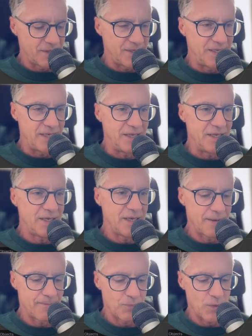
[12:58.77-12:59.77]
D,
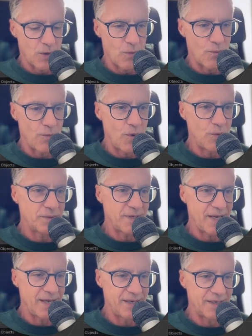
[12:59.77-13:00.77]

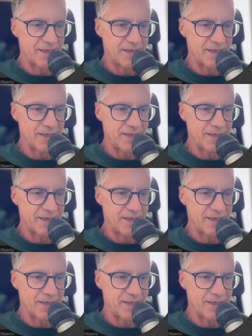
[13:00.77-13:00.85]
rotate